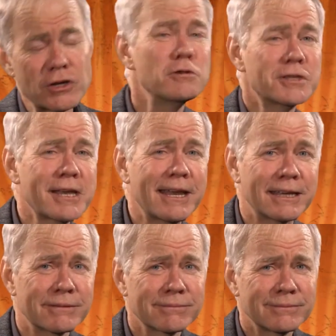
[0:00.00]
for You Said
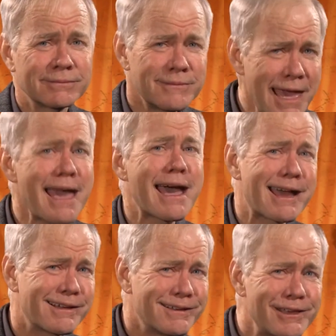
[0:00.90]
It.
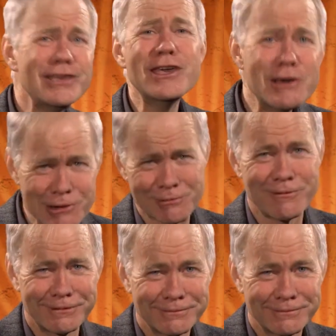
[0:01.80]
Yeah, you.